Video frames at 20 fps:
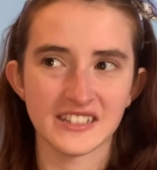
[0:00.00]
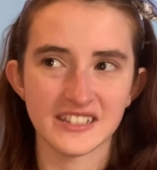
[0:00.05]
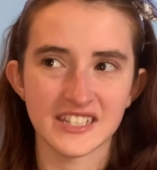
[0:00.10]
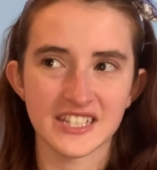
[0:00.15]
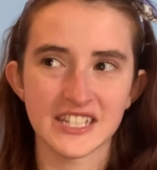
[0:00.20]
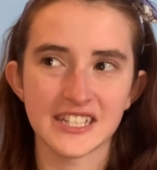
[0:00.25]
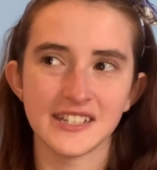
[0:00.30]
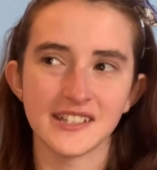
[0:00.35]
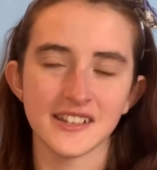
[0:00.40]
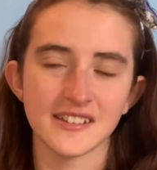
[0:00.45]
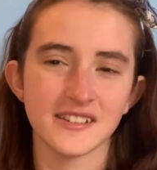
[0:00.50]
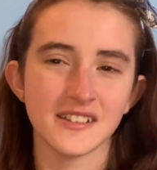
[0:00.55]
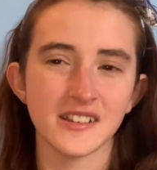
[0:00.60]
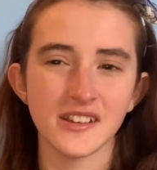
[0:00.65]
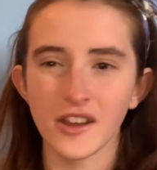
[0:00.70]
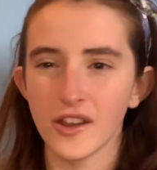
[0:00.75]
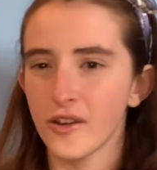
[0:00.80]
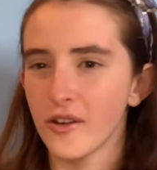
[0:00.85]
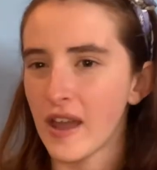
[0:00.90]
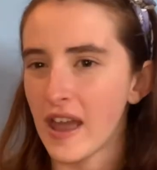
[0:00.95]
she doesn't
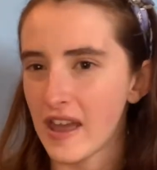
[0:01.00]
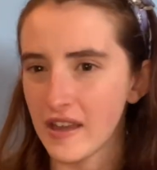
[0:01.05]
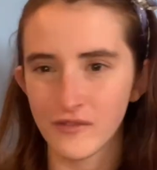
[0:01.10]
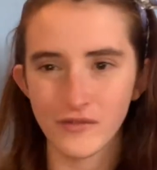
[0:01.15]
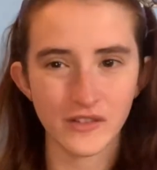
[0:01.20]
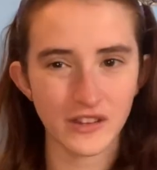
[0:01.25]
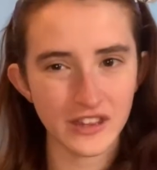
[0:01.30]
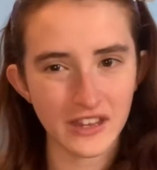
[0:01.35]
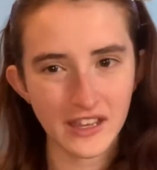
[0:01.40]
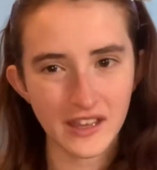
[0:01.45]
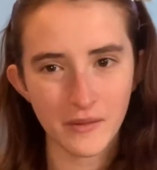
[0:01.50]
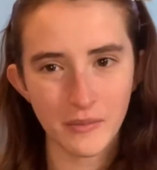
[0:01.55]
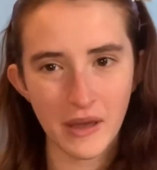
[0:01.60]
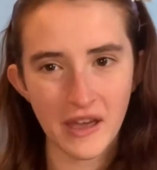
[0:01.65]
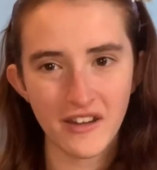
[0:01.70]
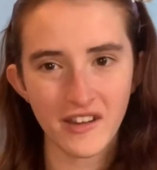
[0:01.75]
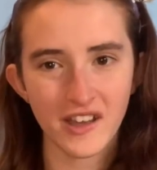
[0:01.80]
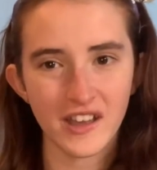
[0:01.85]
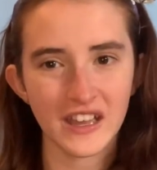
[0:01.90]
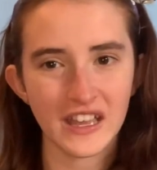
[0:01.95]
know everything
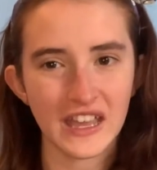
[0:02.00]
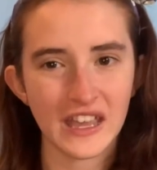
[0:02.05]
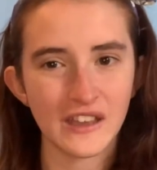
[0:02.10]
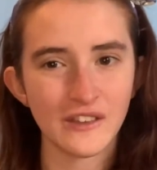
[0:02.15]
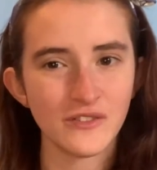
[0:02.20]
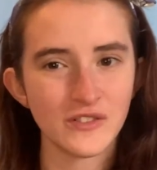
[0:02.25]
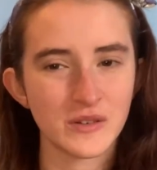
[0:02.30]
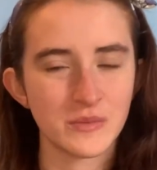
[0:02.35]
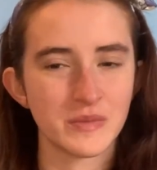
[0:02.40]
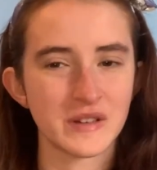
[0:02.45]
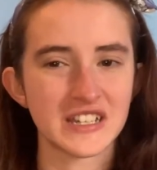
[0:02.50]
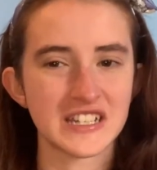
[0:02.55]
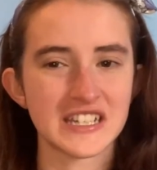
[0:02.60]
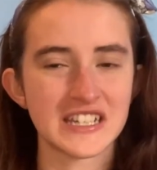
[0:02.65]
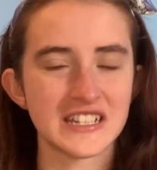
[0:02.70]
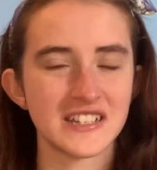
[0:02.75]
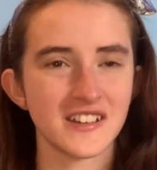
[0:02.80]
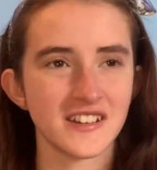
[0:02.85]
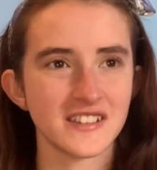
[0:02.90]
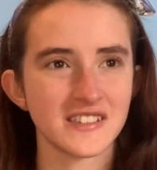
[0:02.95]
about her gift, but
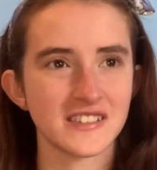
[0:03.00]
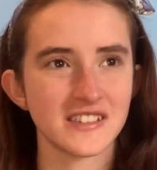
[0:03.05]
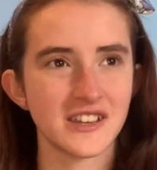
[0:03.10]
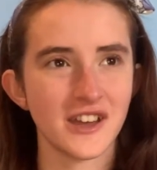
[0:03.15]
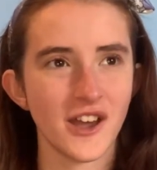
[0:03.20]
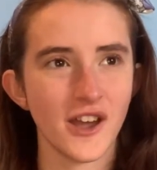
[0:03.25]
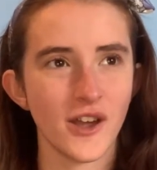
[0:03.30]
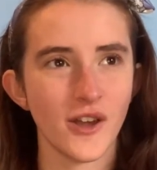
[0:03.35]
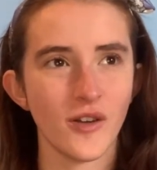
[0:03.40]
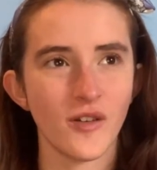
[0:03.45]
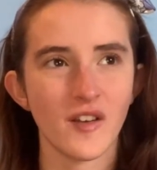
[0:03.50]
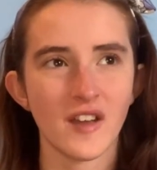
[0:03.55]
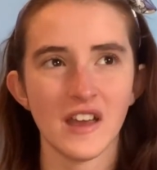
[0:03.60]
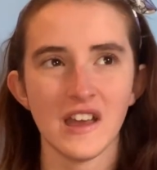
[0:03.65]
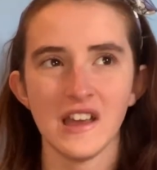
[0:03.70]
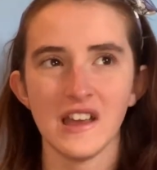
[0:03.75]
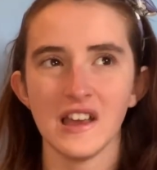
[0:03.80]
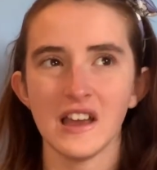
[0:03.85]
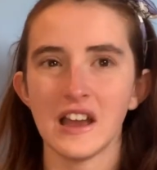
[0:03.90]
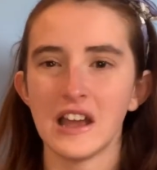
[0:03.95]
she does know
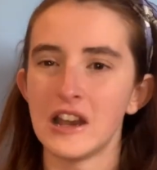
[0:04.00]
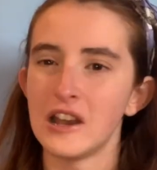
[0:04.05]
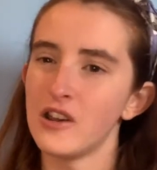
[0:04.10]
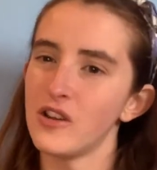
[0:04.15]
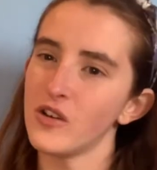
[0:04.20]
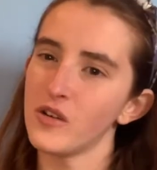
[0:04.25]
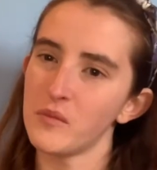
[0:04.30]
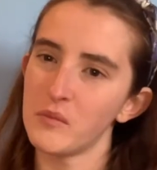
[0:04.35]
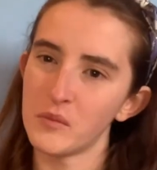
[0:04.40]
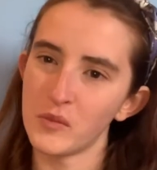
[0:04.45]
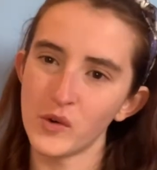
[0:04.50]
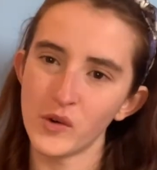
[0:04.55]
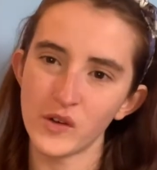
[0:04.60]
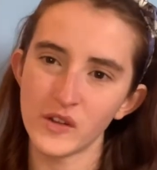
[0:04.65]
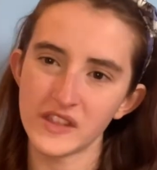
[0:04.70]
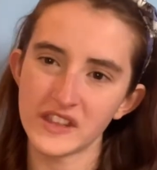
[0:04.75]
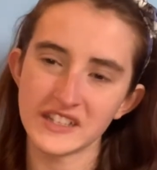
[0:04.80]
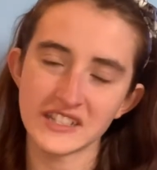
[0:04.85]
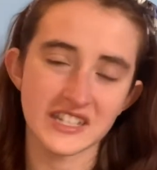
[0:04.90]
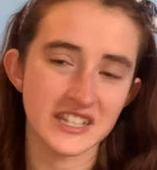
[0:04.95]
a lot
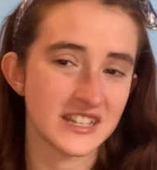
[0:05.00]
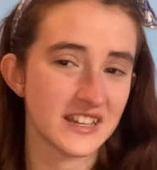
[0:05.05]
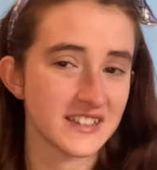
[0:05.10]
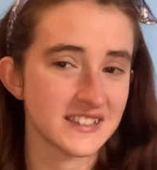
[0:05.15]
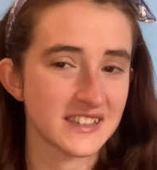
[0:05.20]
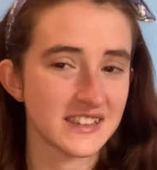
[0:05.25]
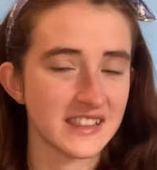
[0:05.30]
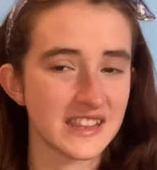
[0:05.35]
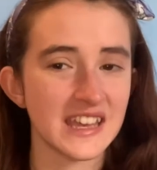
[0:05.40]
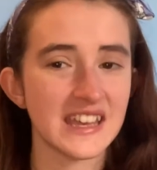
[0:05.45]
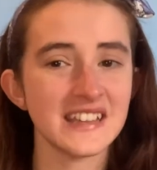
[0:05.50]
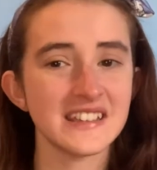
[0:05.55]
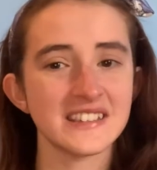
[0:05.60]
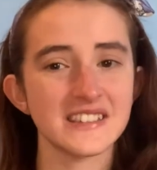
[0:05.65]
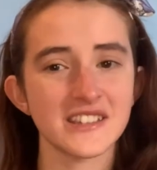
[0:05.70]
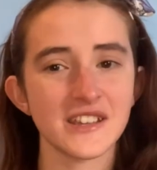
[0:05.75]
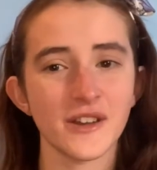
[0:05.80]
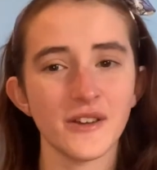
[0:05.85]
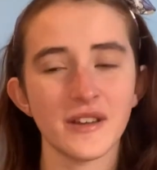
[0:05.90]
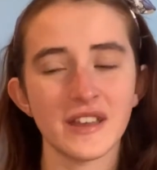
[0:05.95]
more than she does in this.
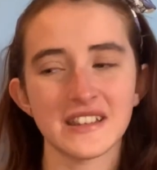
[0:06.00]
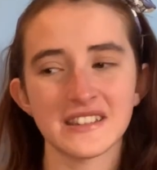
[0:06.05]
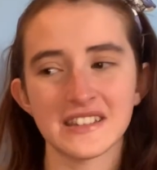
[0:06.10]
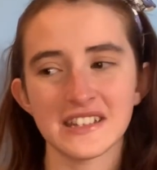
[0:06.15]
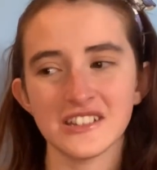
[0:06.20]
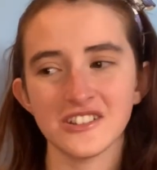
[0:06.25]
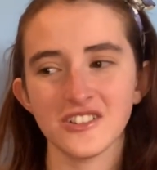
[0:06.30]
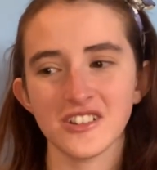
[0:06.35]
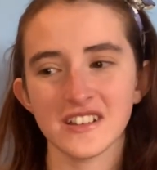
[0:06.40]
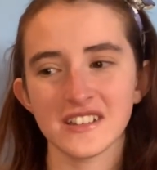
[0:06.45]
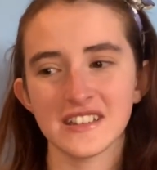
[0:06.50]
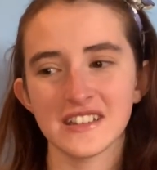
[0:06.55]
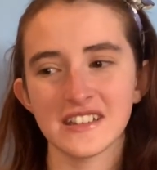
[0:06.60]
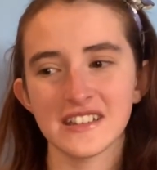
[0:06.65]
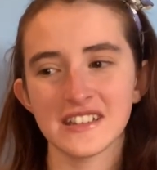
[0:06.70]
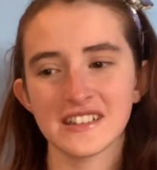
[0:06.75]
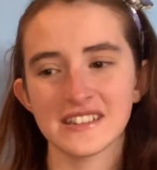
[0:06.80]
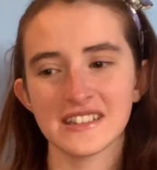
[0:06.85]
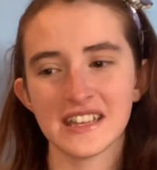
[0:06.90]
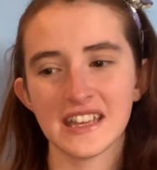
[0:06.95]
So it's interesting
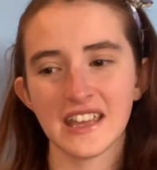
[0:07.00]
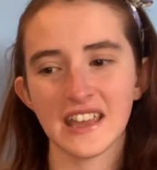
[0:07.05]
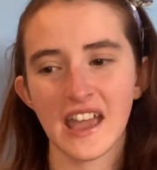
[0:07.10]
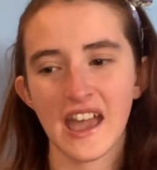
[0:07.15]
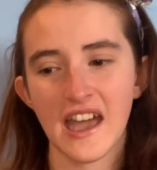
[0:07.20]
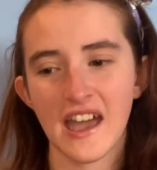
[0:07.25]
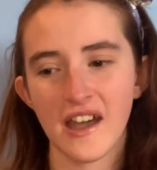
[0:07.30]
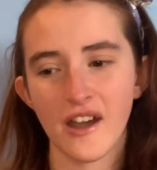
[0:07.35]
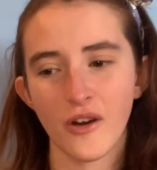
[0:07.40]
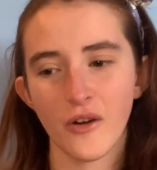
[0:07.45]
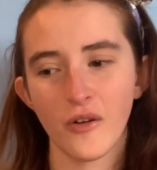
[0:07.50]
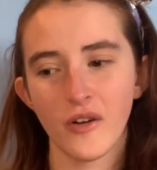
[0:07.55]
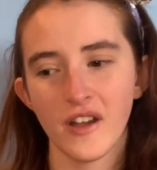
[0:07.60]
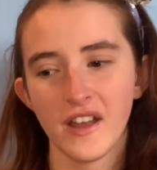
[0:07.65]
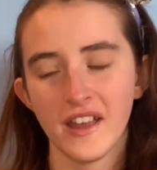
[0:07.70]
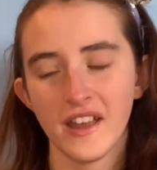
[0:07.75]
to see how